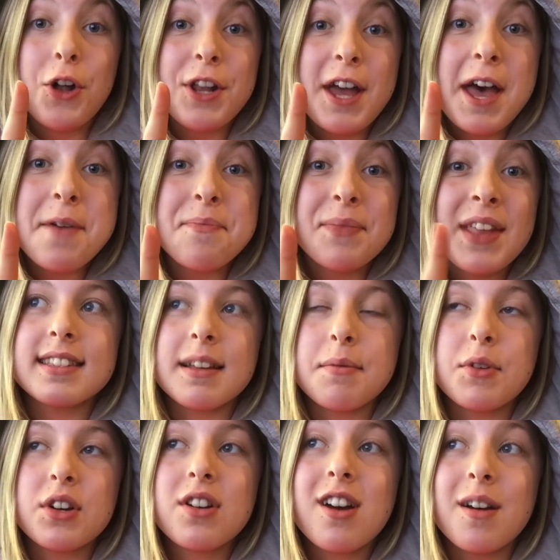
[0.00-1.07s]
Hold up!
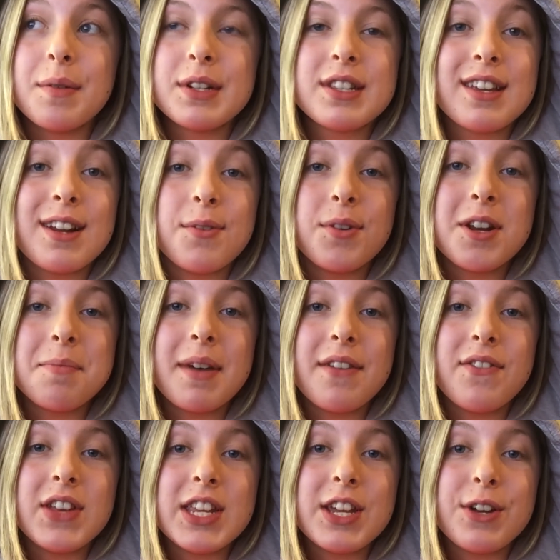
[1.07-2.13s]
Someone commented on one of my
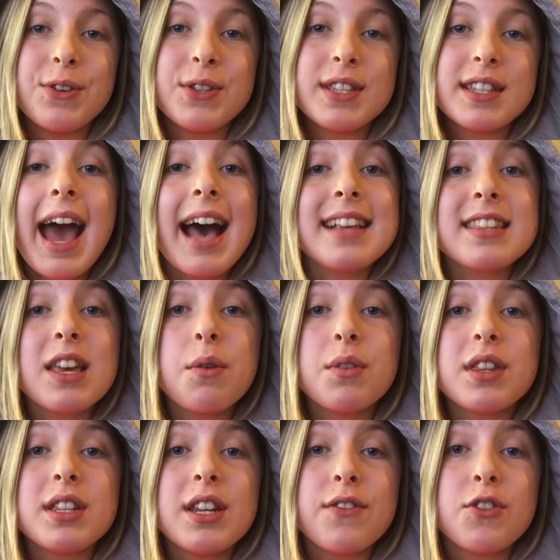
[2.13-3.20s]
videos asking
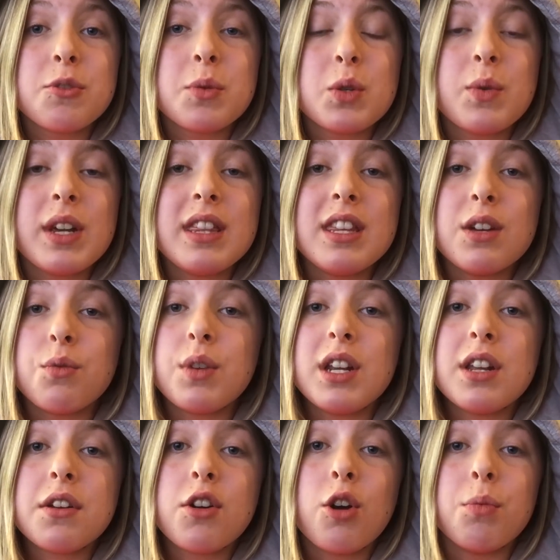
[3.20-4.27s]
what the difference between the
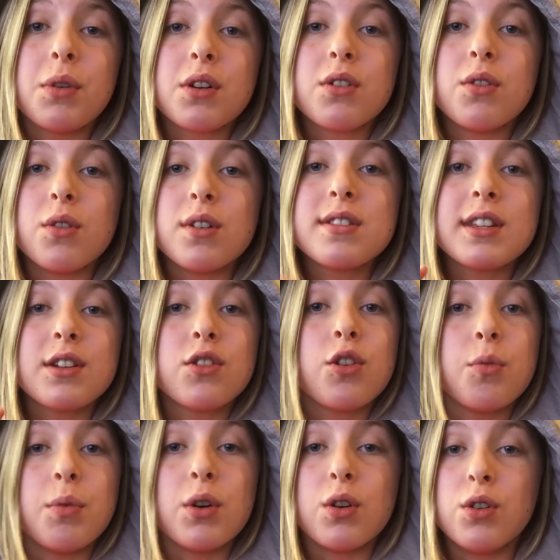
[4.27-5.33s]
Arena Cobra Cores and
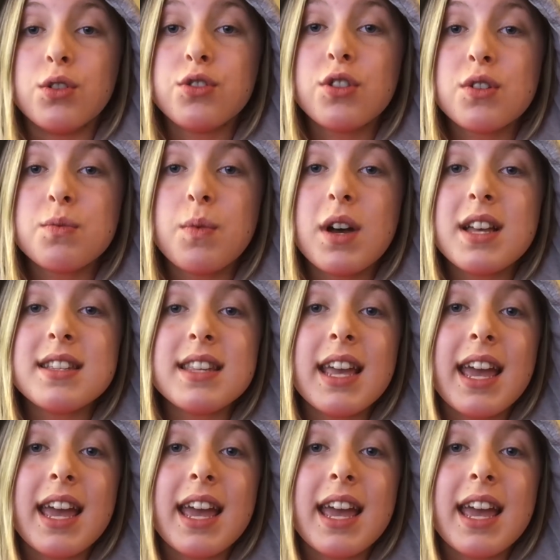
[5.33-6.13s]
Cobra Ultras was,